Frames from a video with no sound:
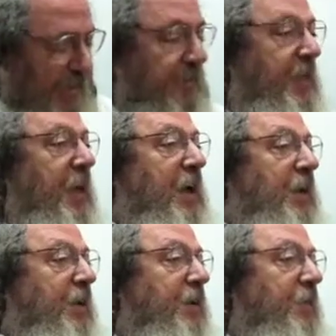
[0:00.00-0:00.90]
And
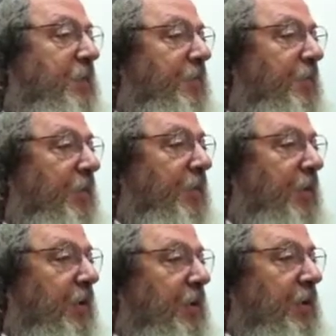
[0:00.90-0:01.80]
then
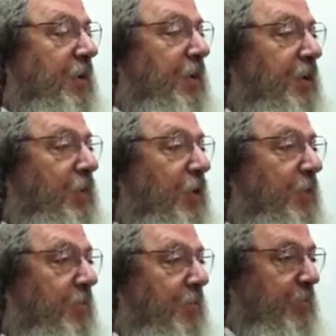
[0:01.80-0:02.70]
he took
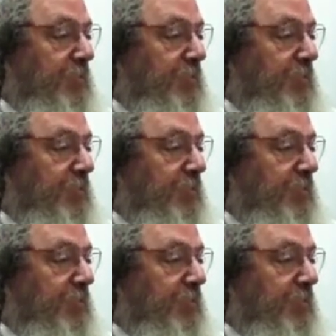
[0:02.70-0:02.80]
him,